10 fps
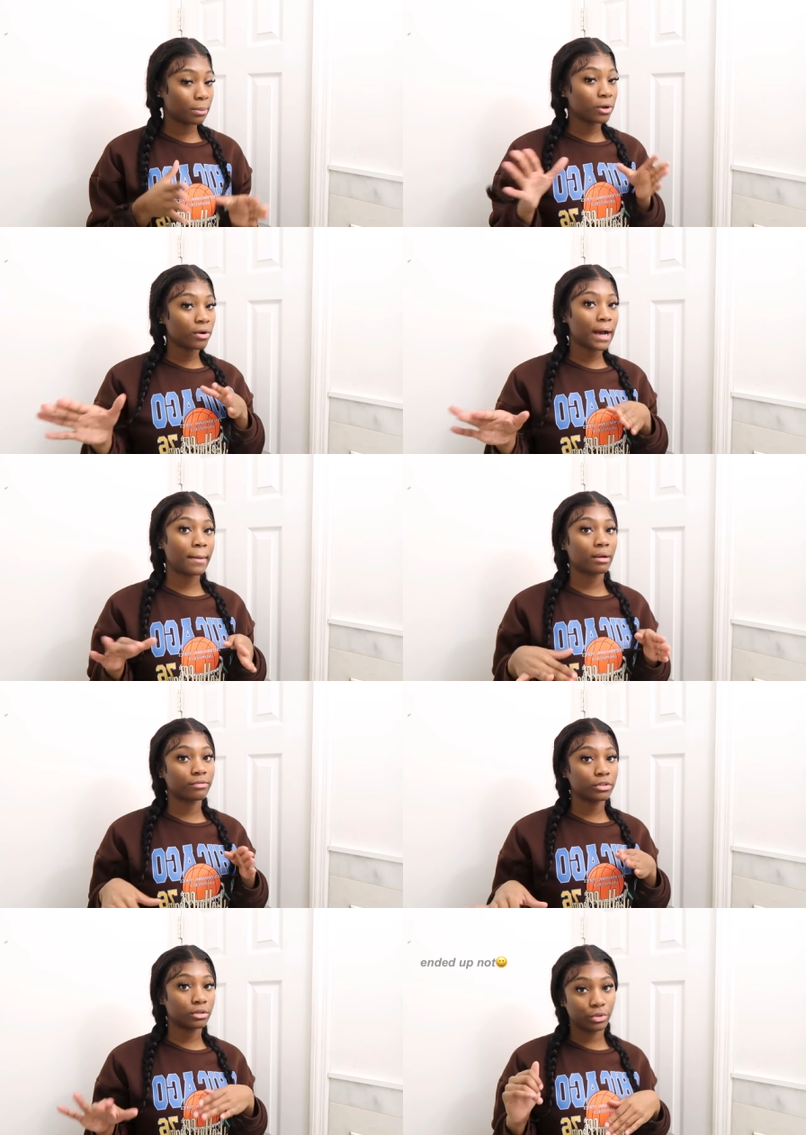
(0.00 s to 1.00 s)
Depending on how I
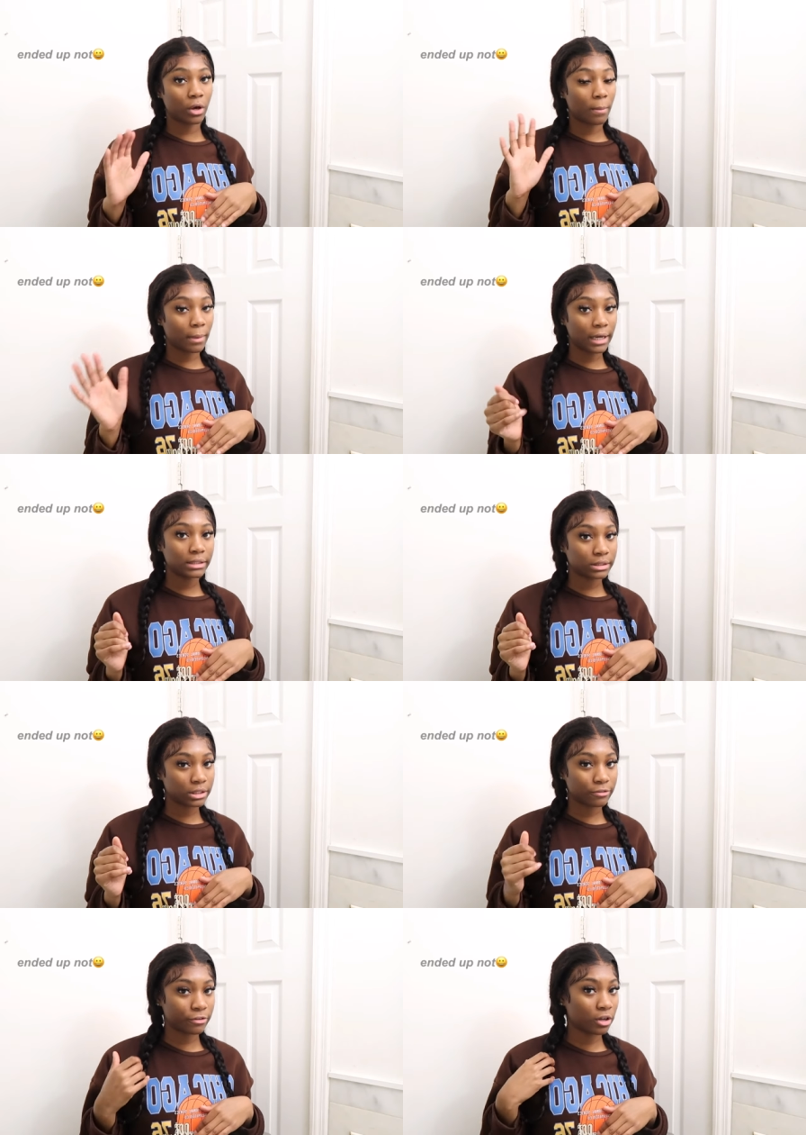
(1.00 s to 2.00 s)
feel, y'all might
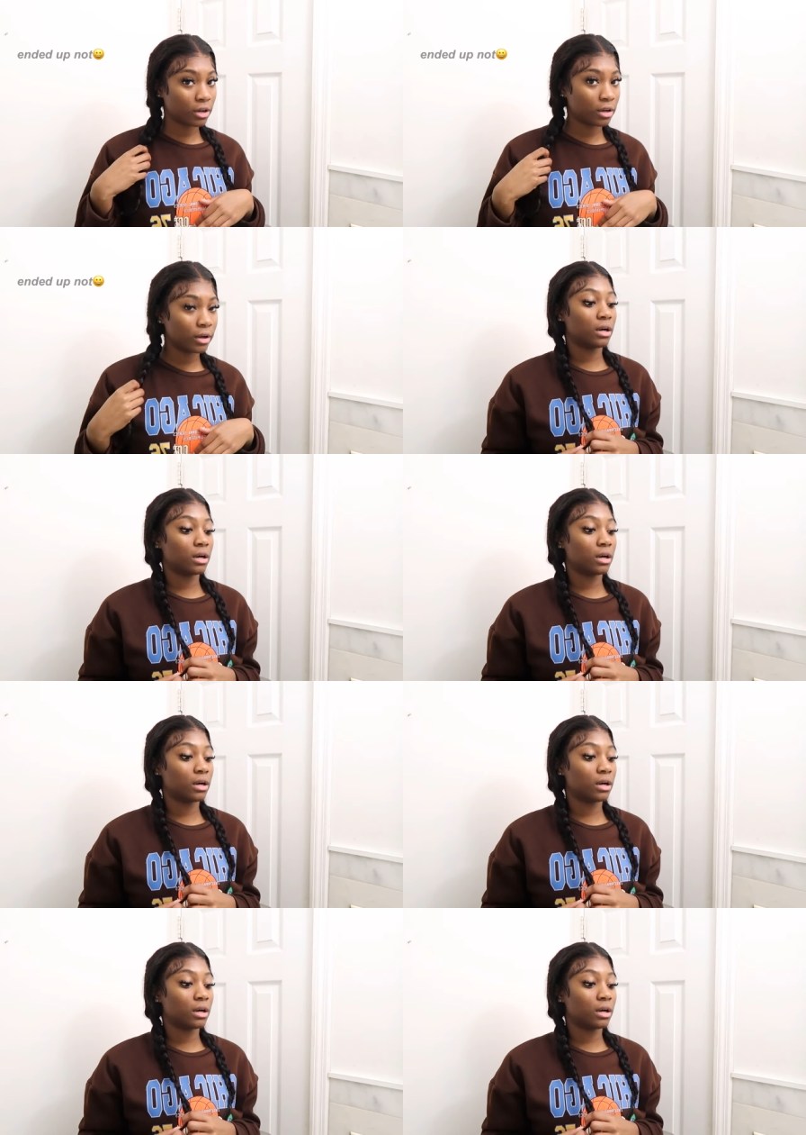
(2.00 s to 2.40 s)
see a vlog.